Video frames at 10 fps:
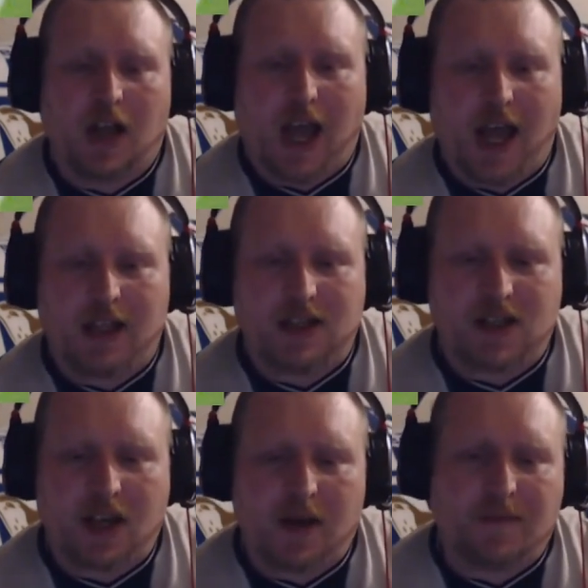and,
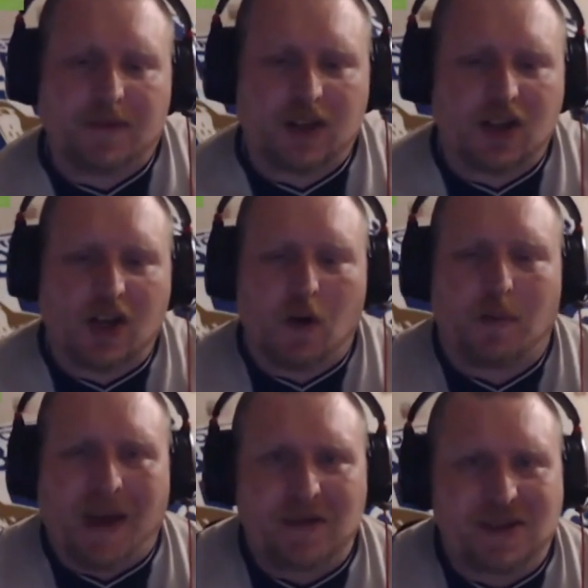you know,
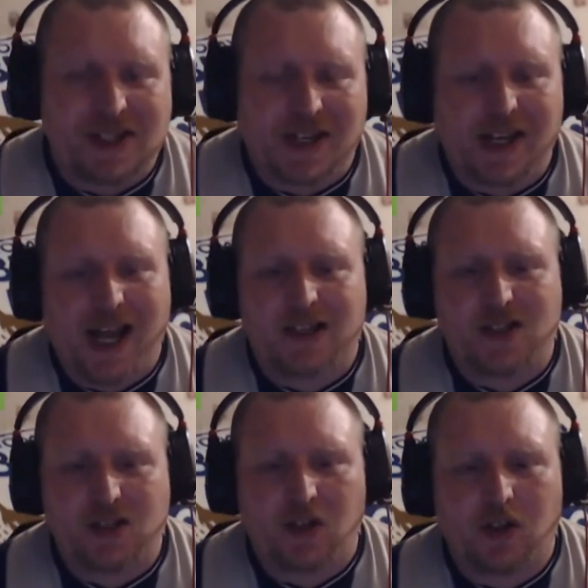pounce in and
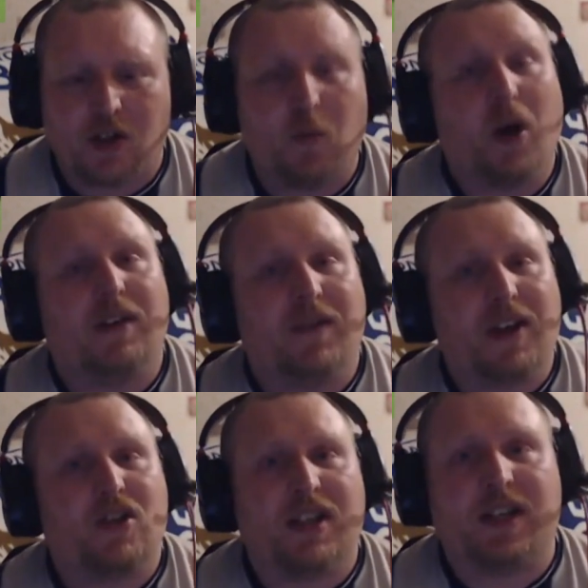score what
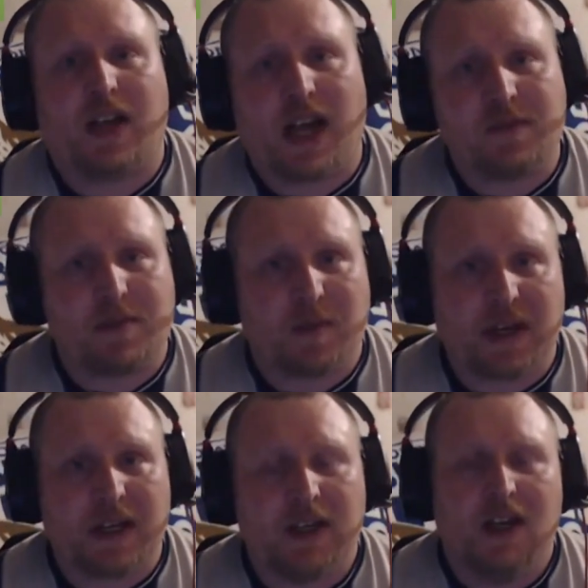eventually came to
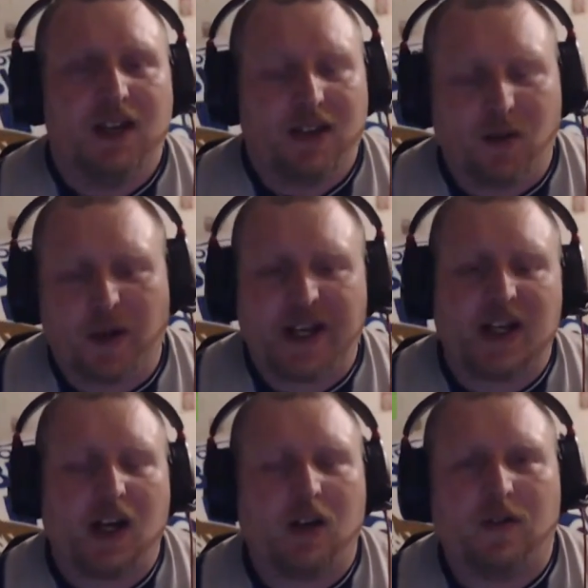be the winning
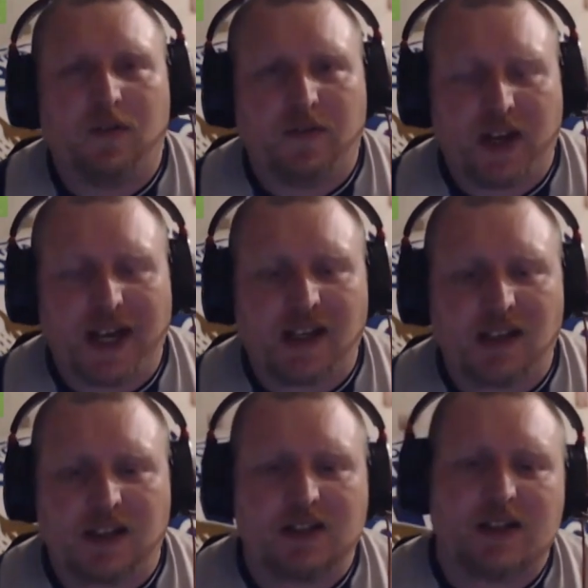goal for
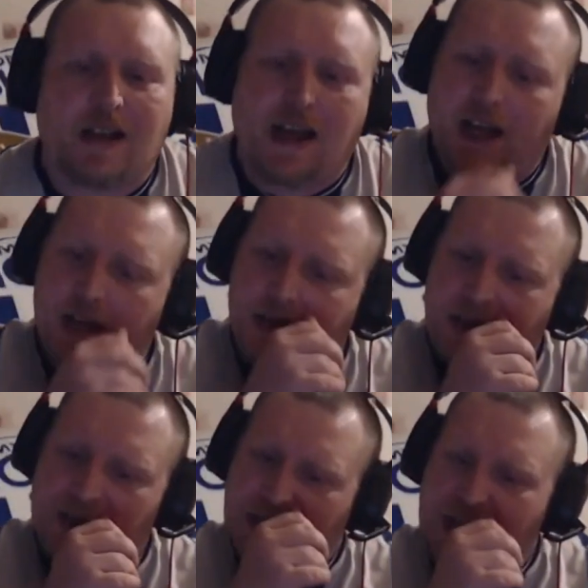England.
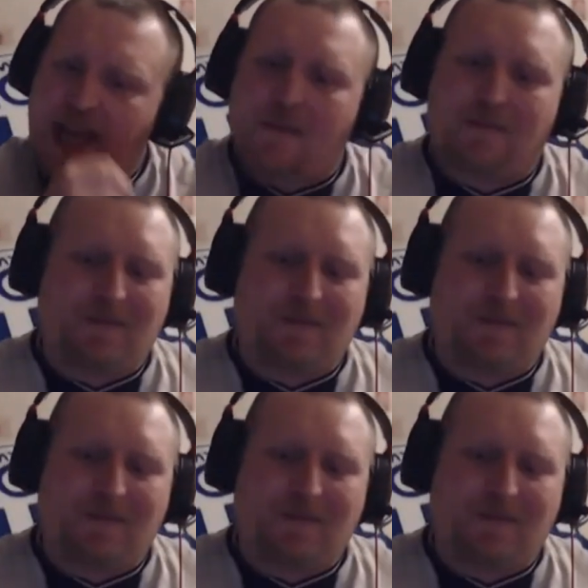And, yeah,